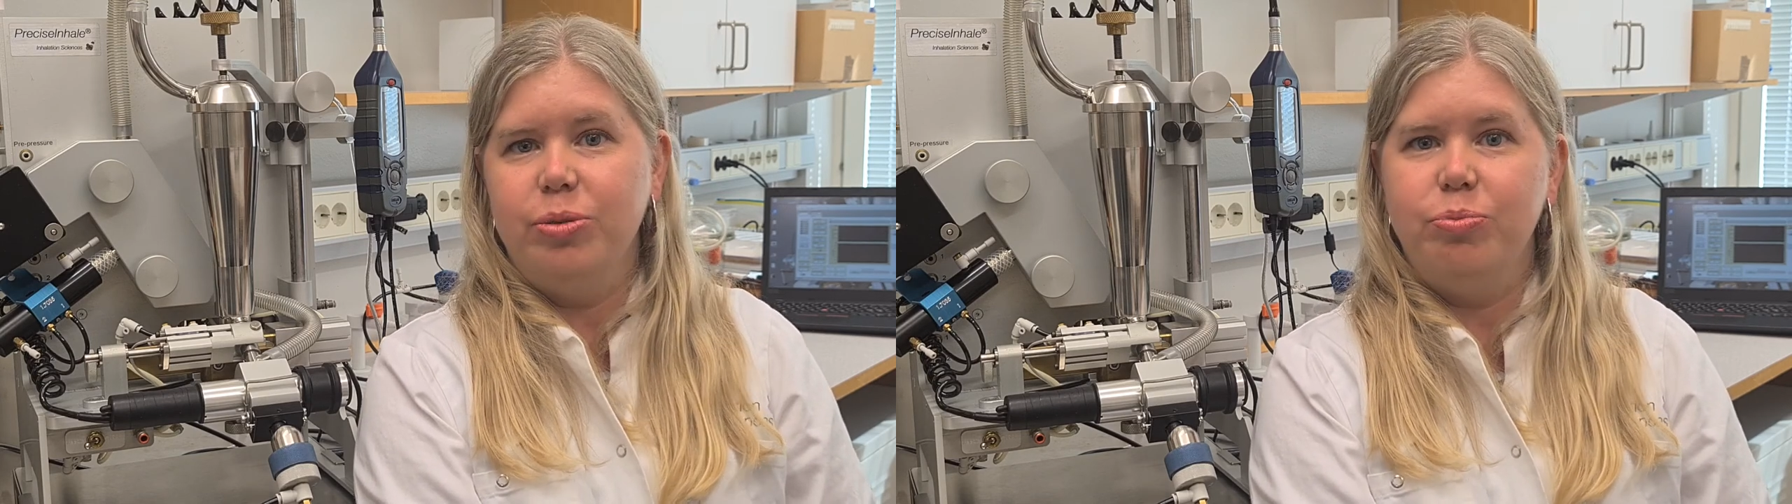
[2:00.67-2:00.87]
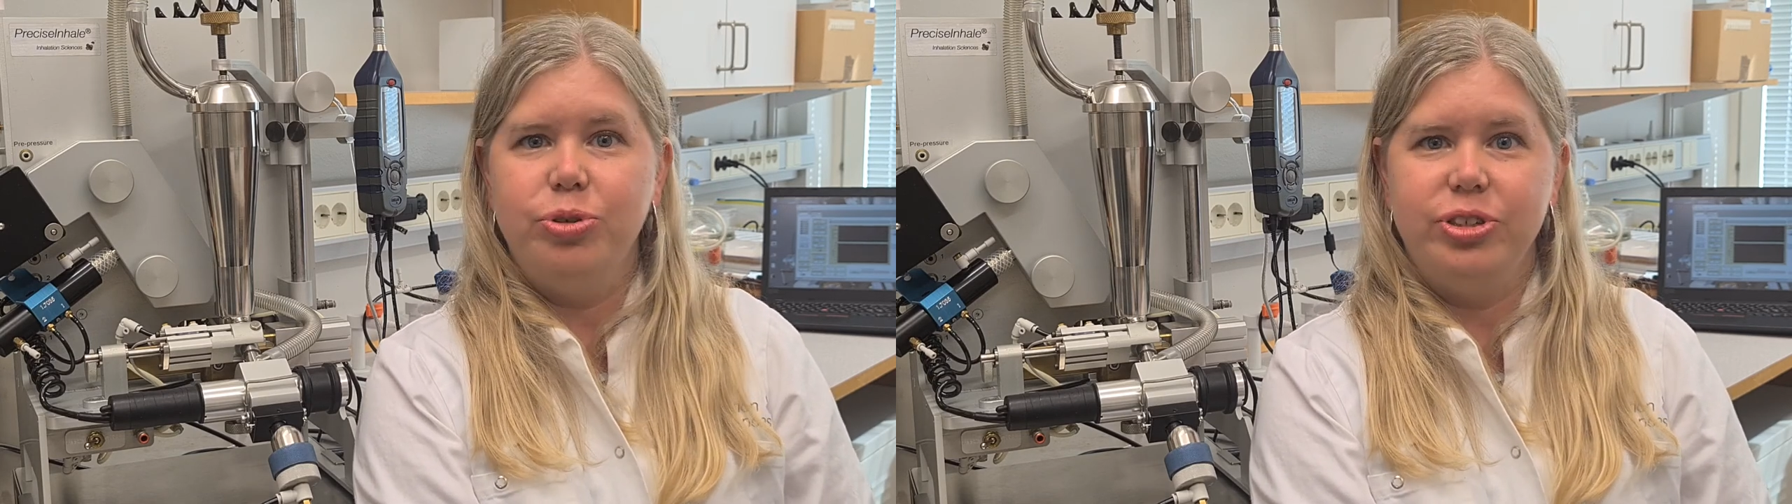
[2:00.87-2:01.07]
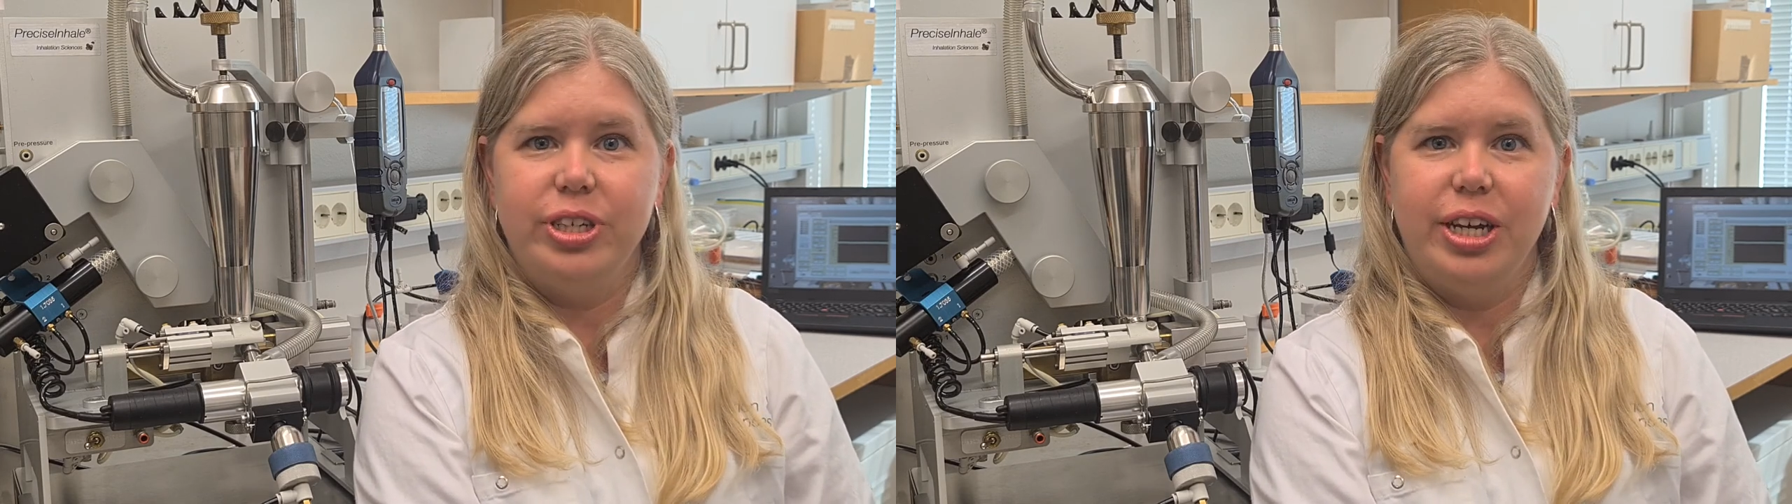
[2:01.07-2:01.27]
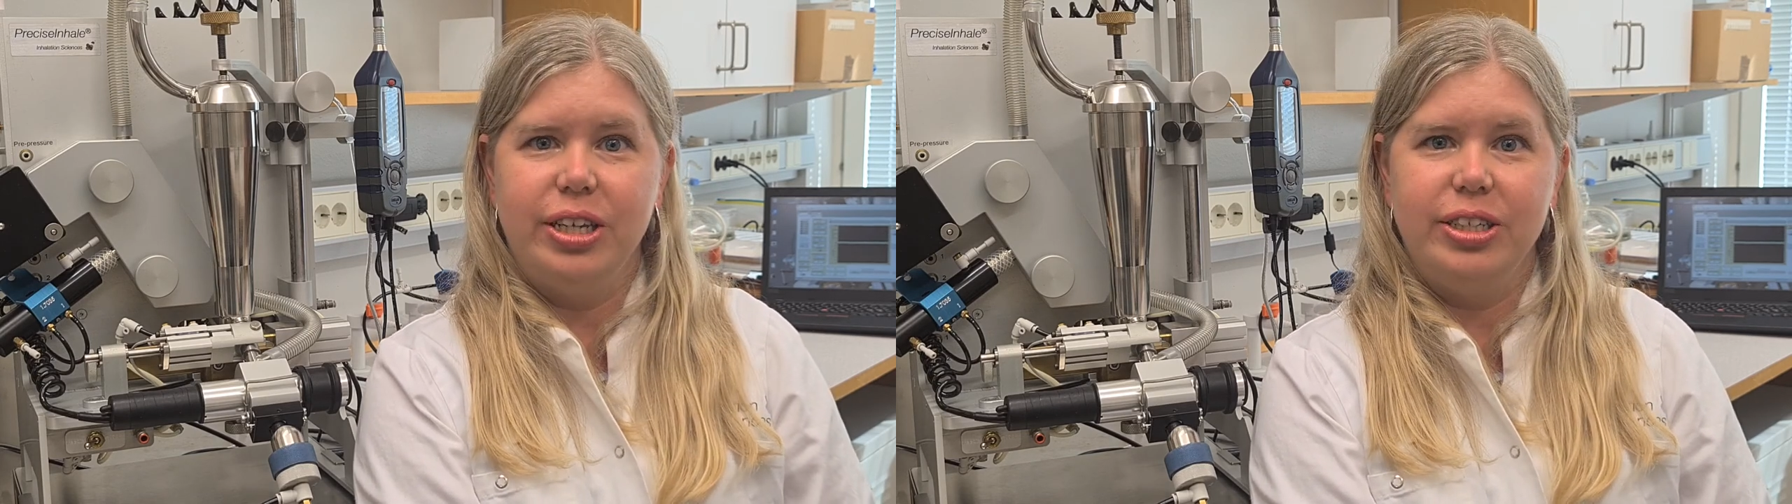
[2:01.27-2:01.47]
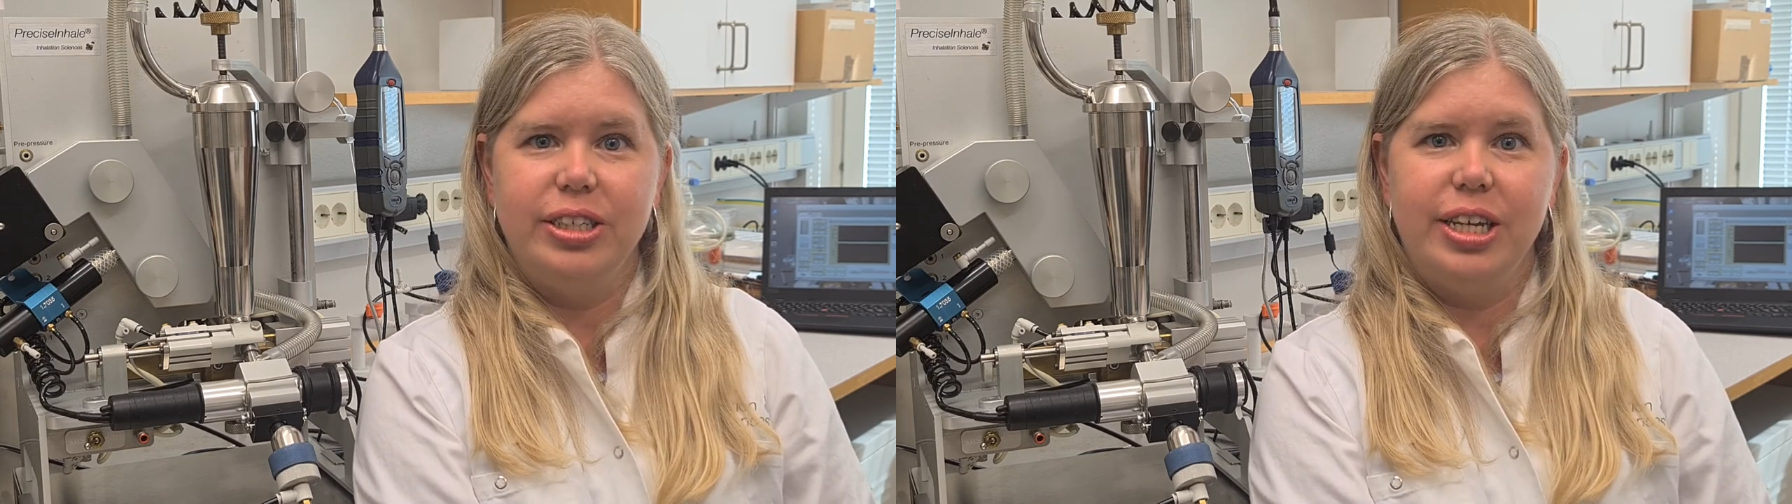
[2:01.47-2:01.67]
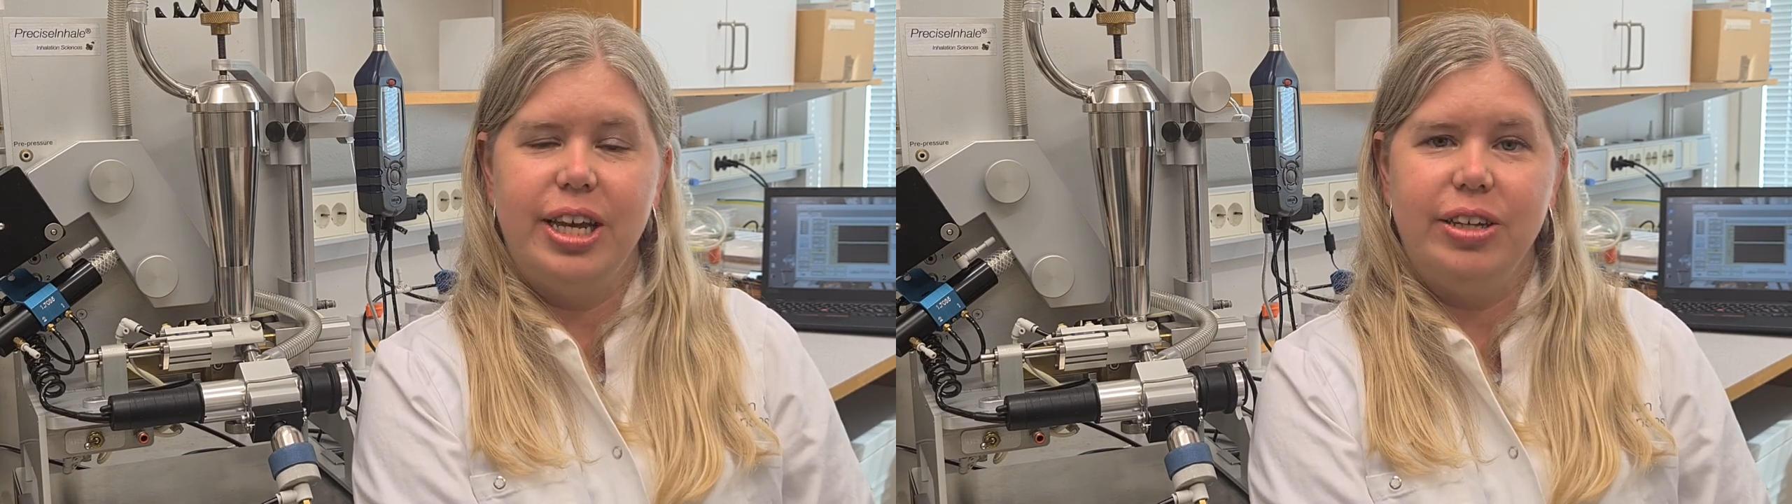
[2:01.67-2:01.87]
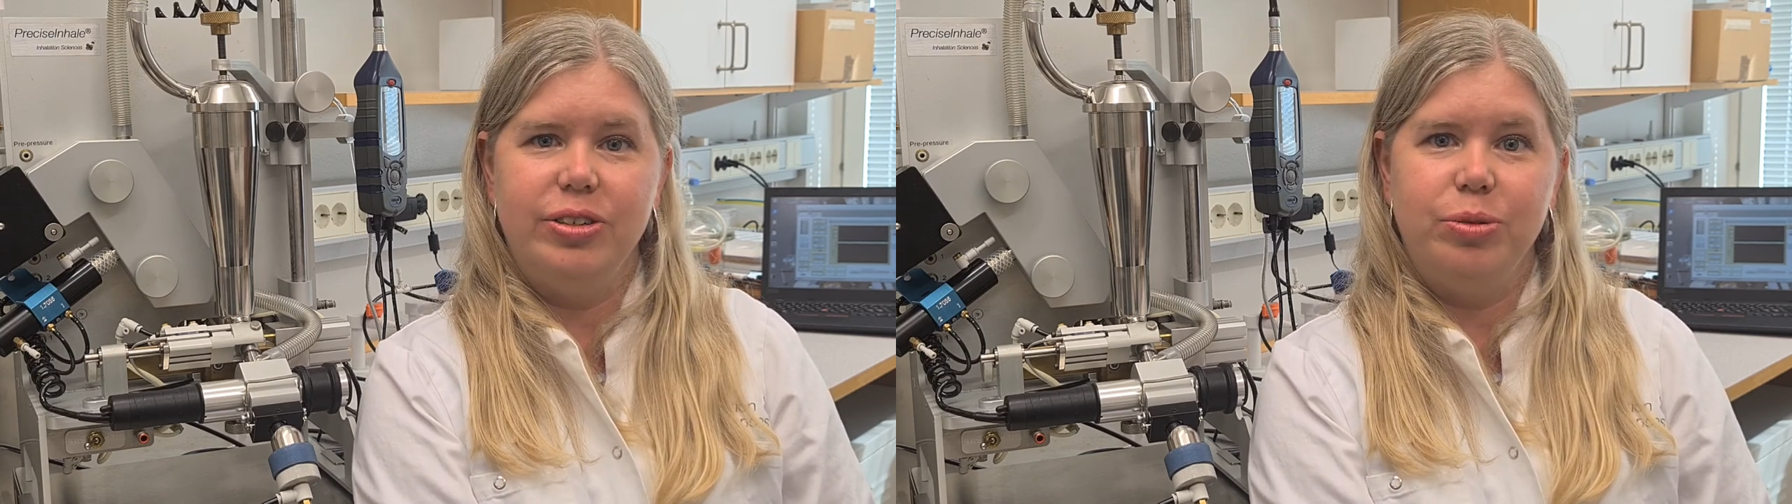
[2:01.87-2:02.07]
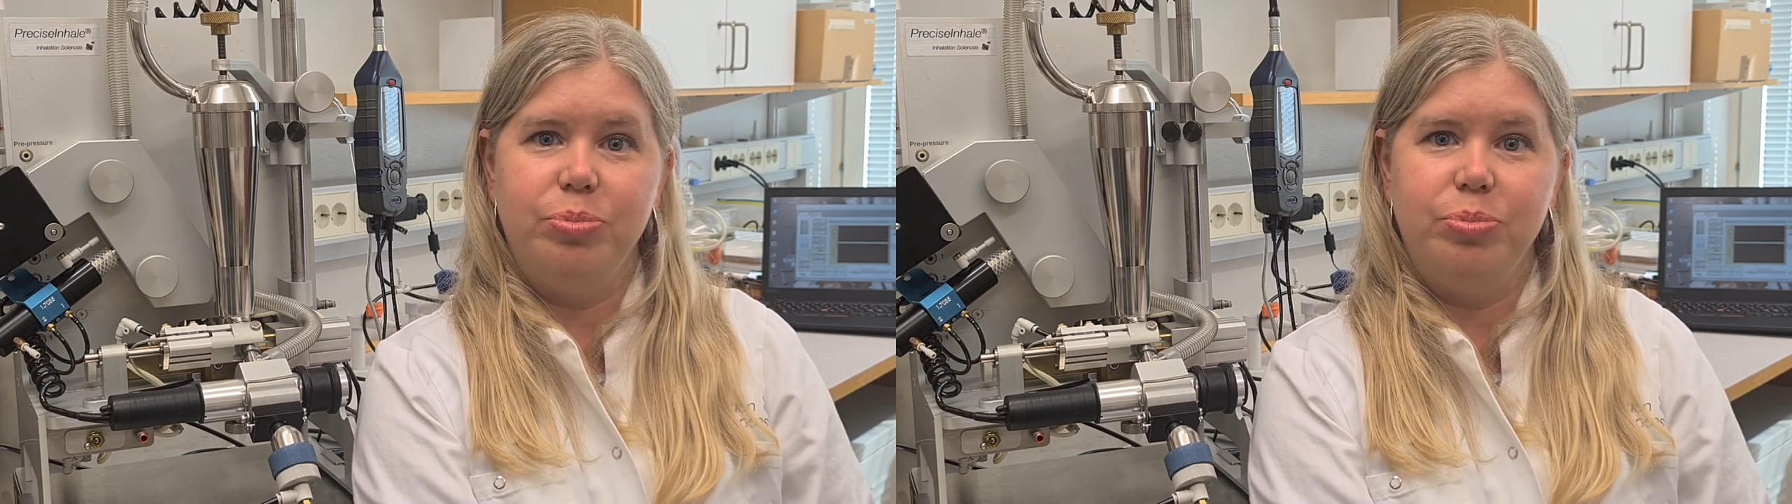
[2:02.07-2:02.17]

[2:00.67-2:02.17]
precise and